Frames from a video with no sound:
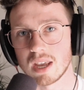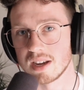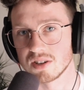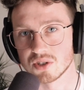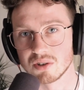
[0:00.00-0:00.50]

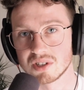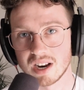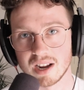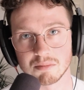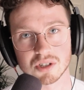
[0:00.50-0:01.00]
And so
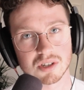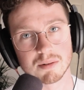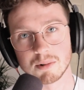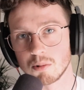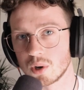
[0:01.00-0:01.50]
today I'm just going to
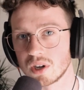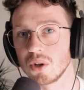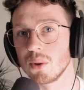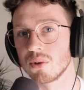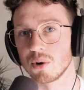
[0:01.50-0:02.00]
be walking
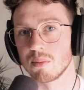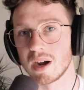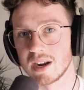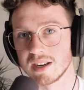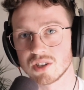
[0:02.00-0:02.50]
you through
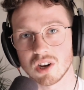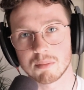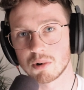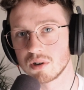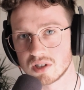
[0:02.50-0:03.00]
my entire
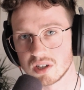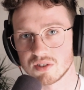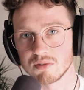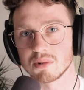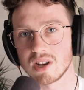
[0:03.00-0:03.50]
process
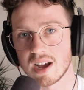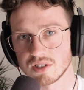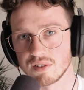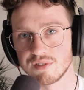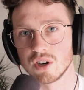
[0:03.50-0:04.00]
from start
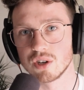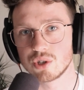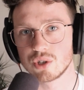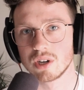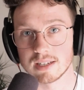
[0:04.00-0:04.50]
to
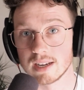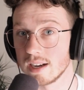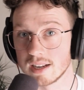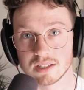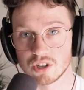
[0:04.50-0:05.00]
finish. Yeah,
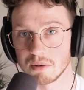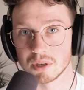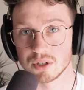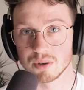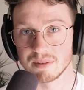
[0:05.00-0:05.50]
let's jump
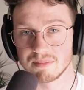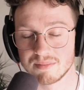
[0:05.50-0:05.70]
into it.